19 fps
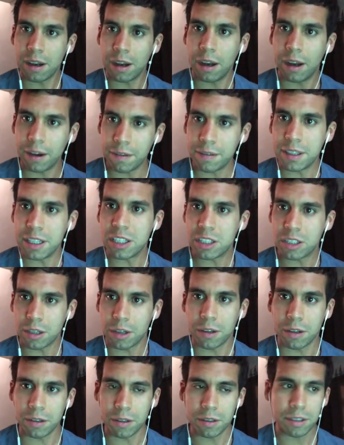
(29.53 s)
of these
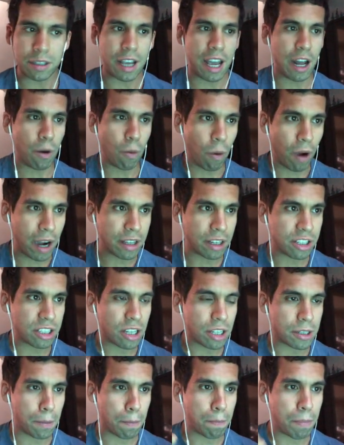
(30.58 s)
circles and why they're
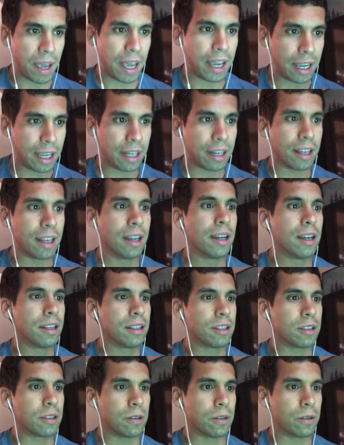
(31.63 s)
such a pain
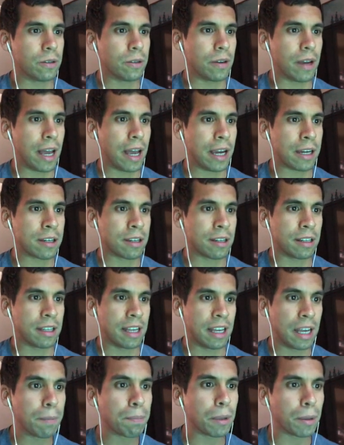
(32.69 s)
to actually
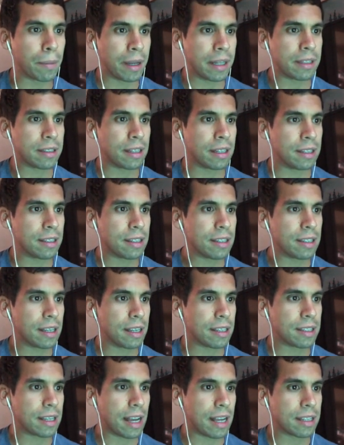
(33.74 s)
implement in
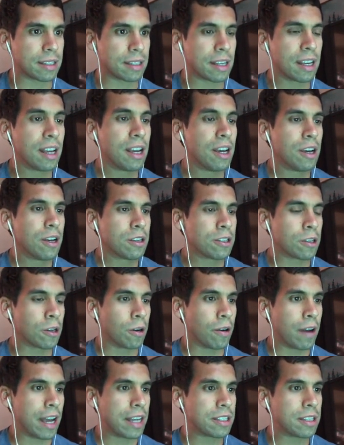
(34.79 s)
CSS.
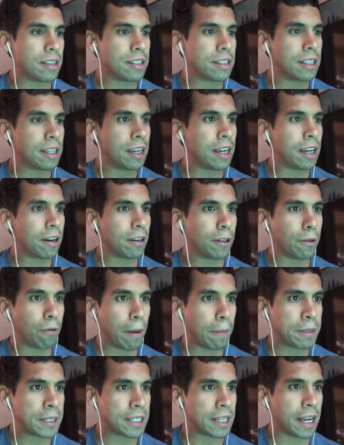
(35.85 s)
So as you see here in the
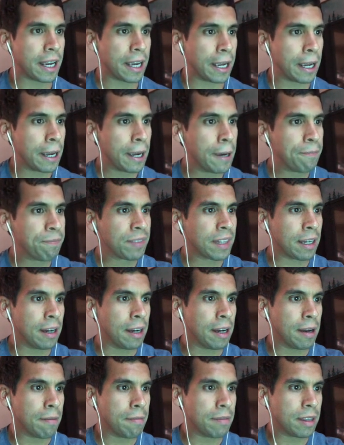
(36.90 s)
website,
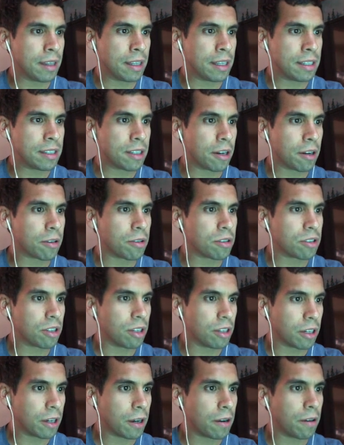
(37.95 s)
these circles
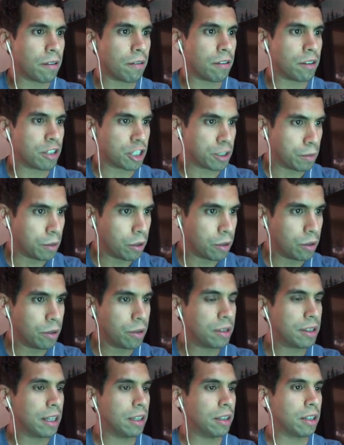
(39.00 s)
look
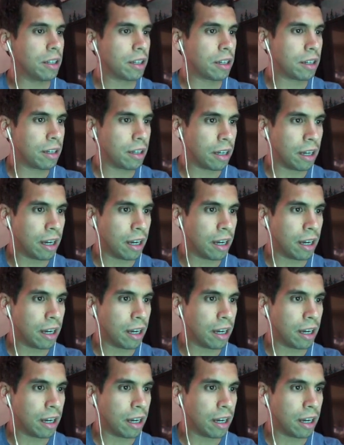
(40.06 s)
smooth, they look